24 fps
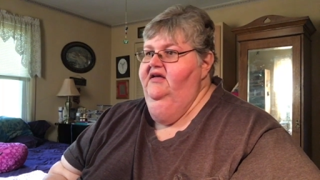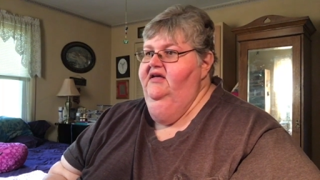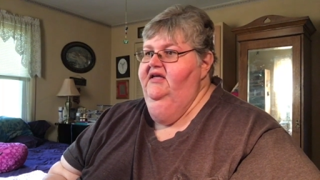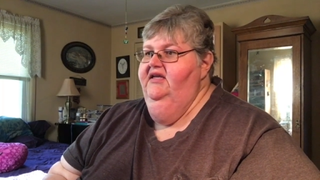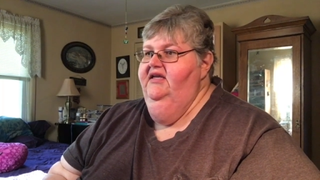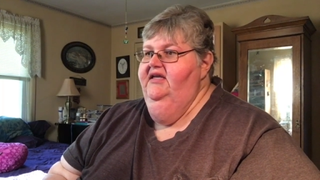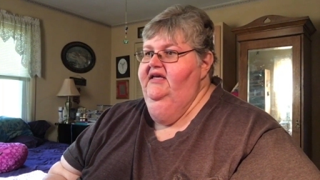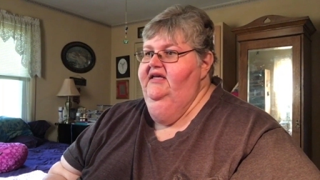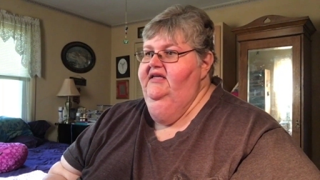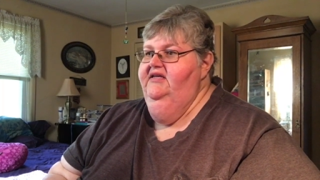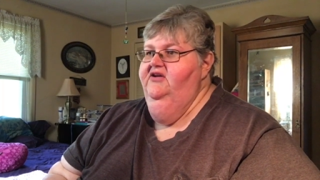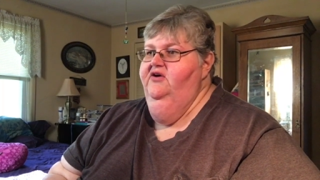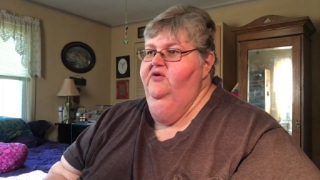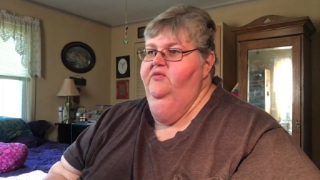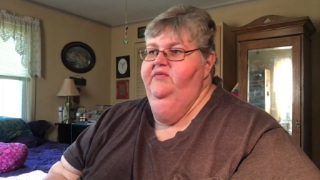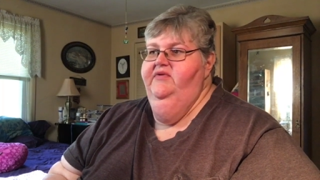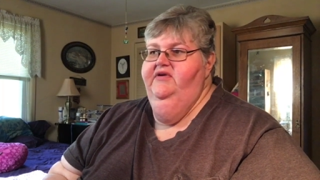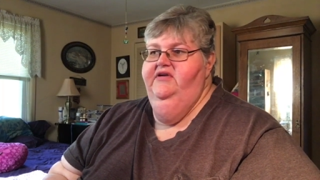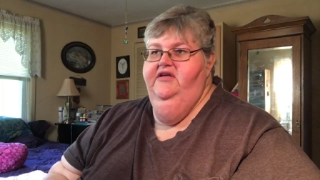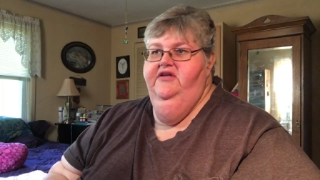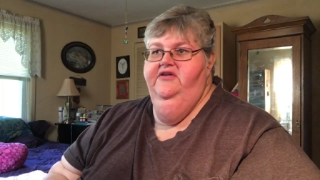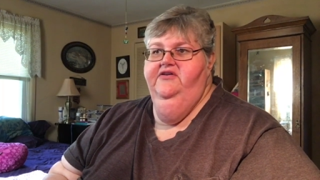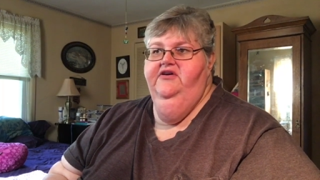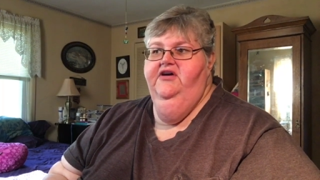Can I, nope,
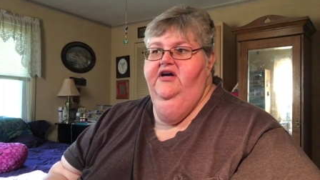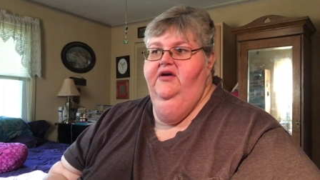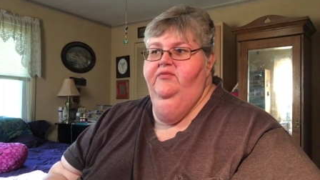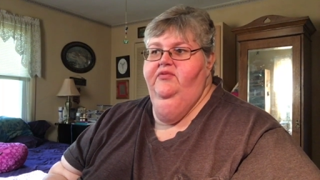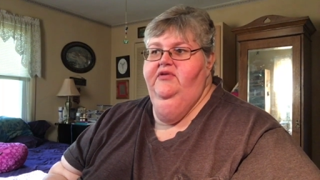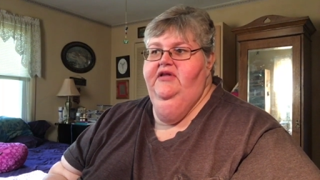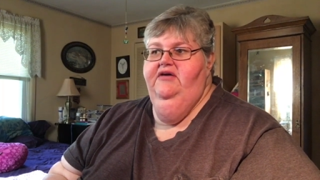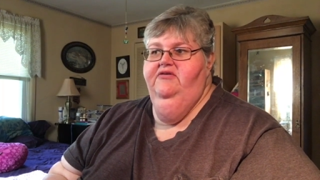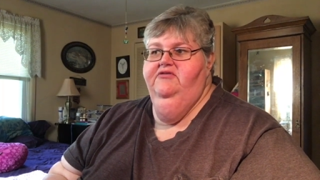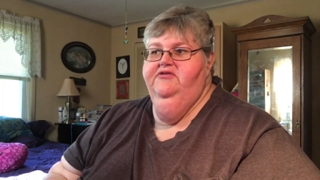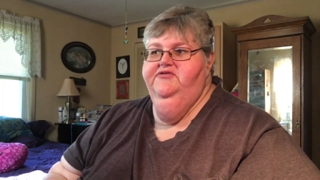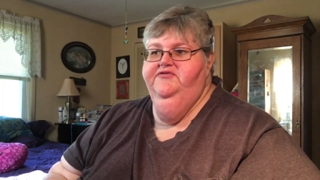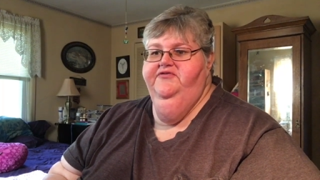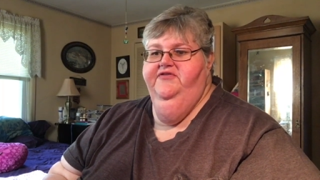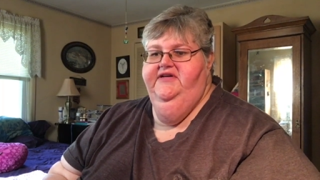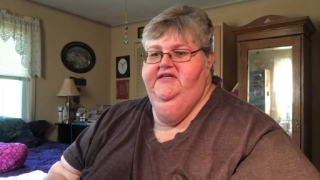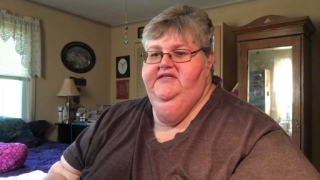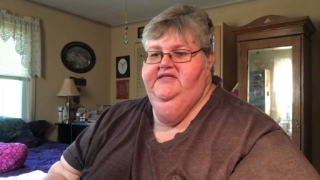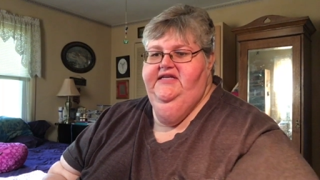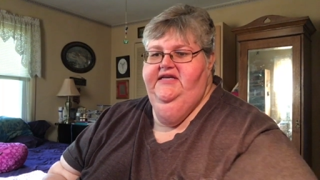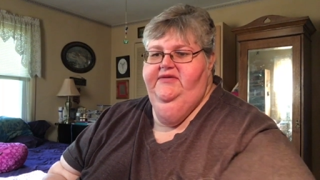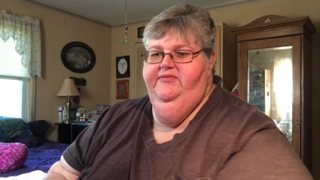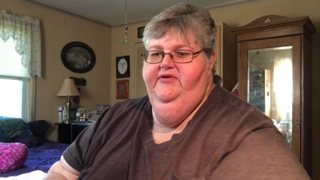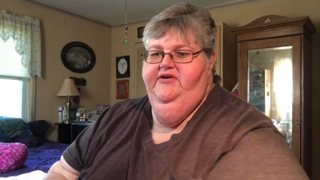another couple hours before I
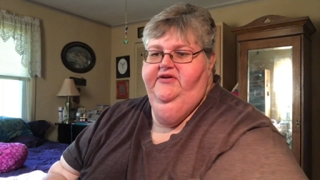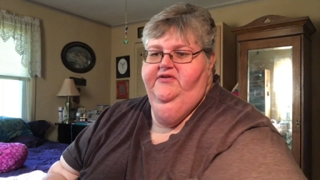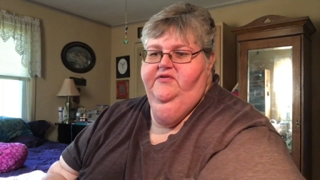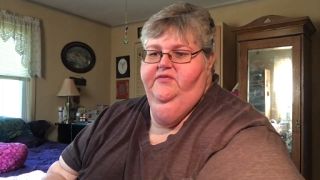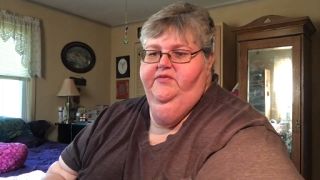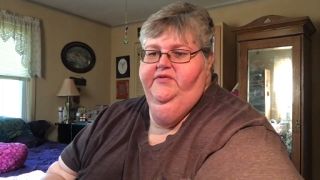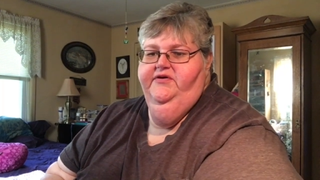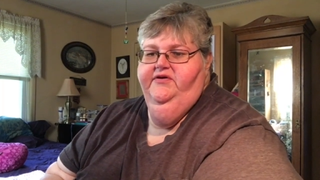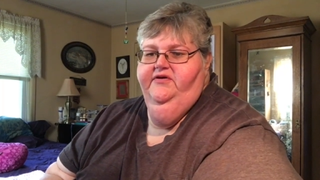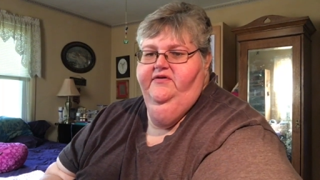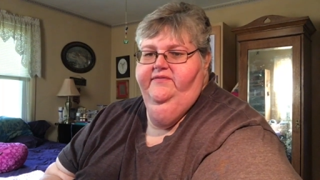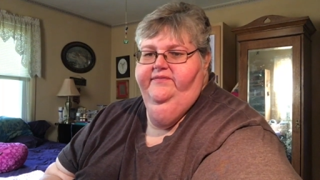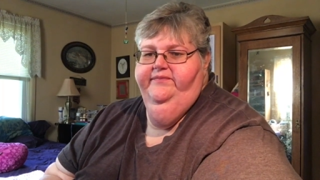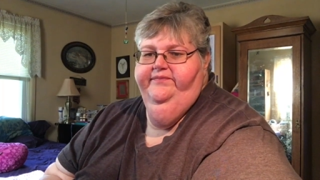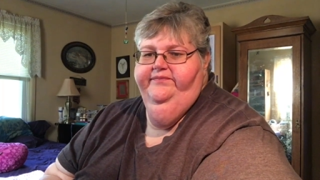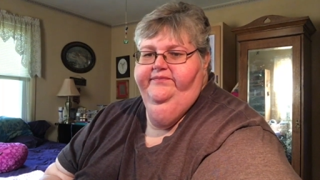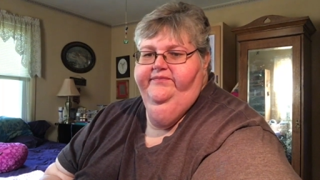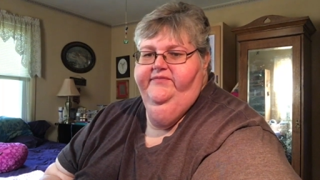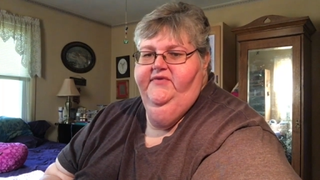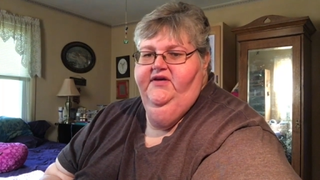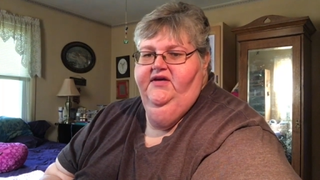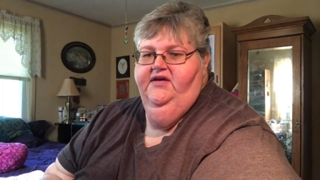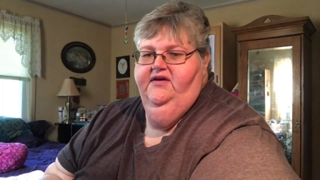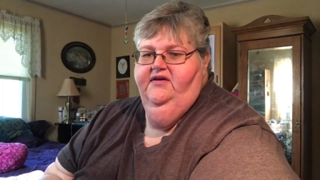take my other pill.
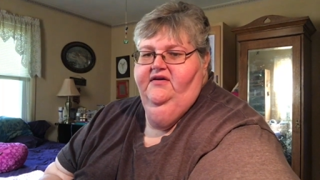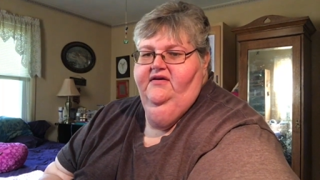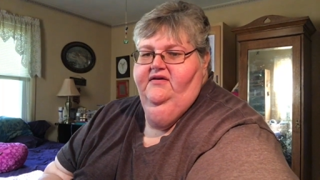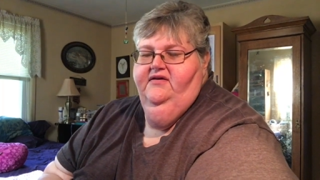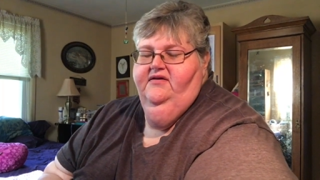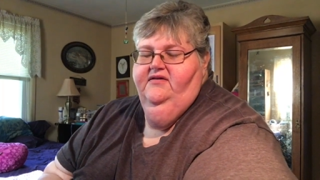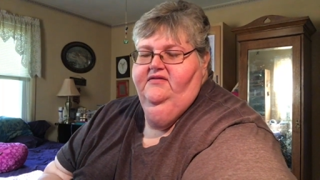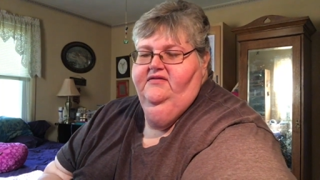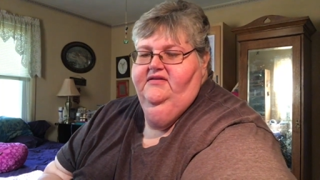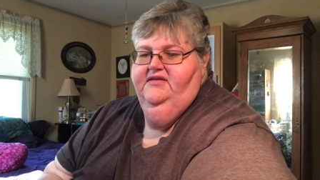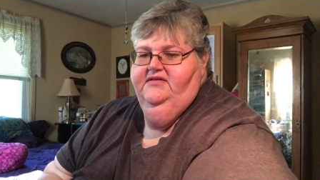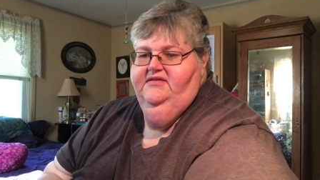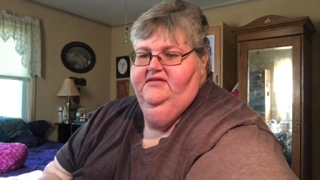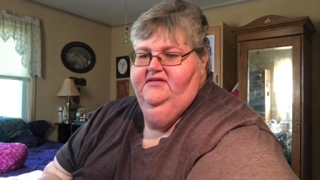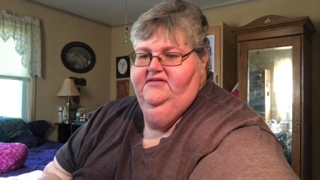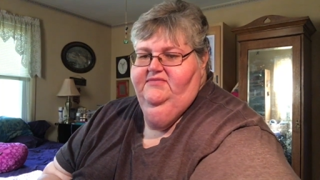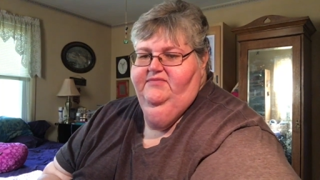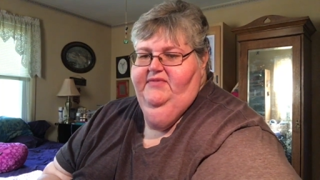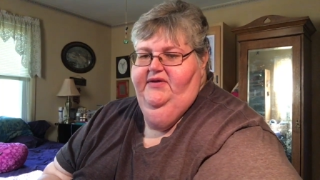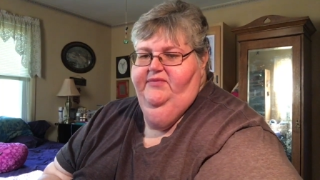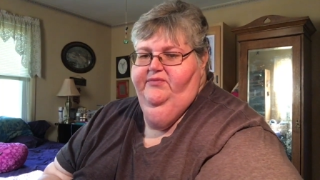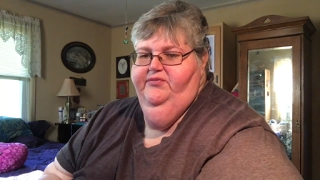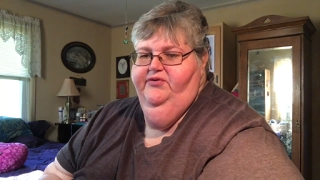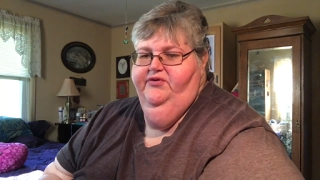This is
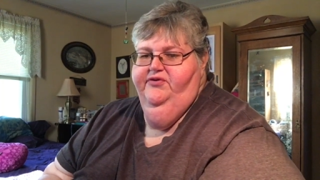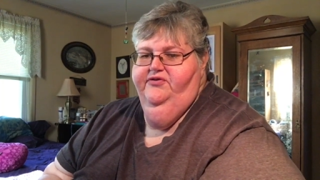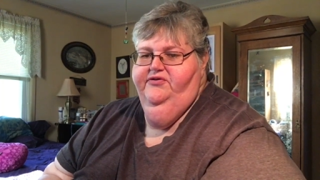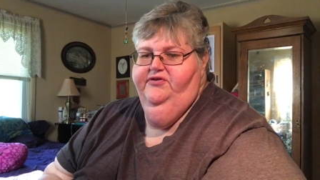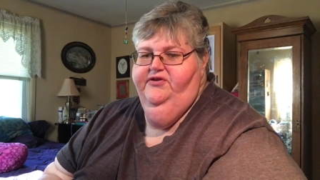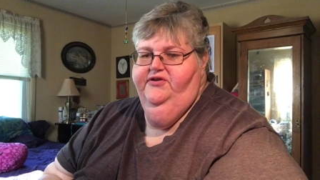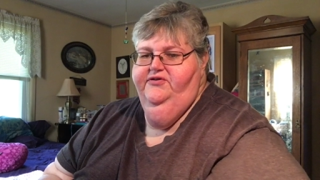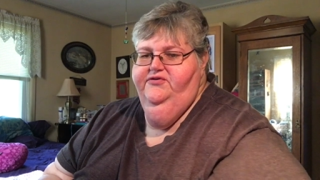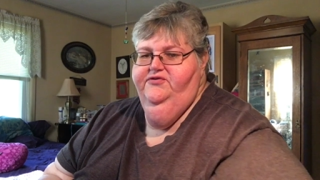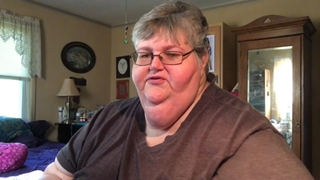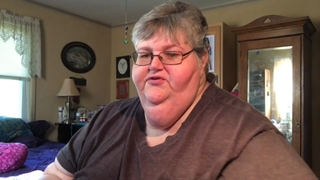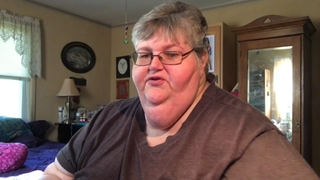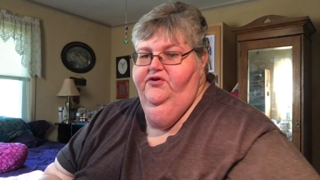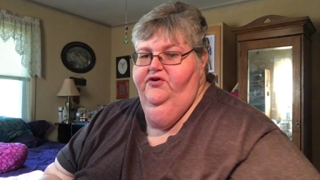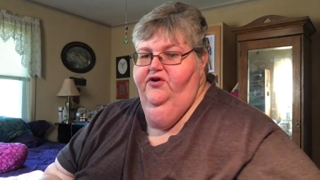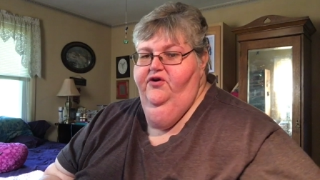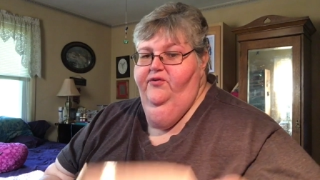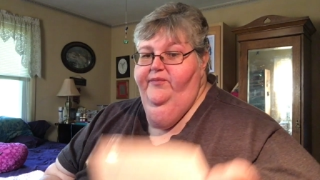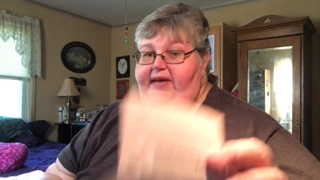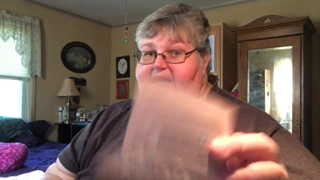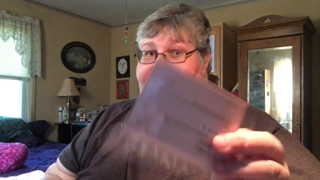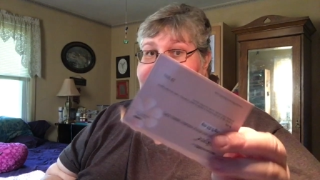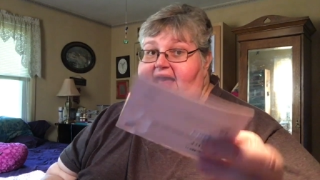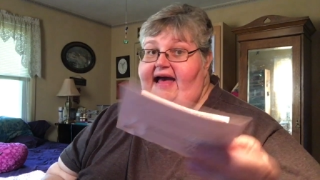my birth
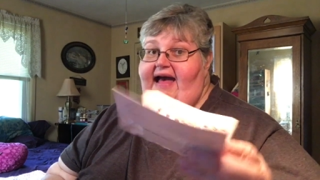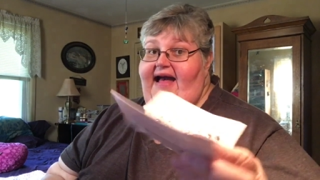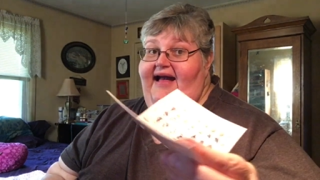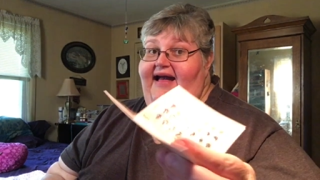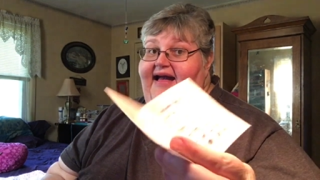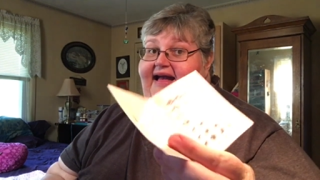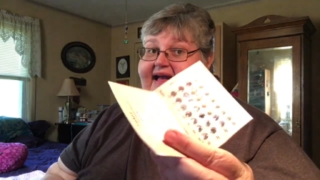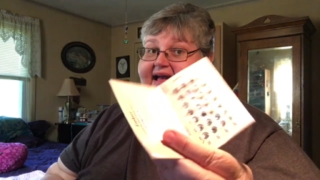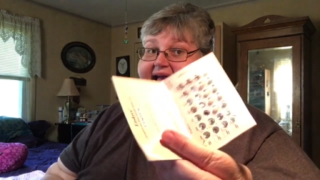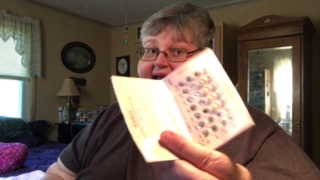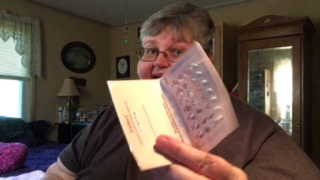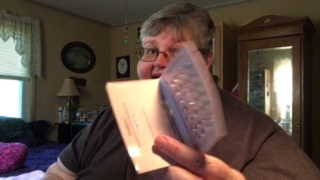control pack.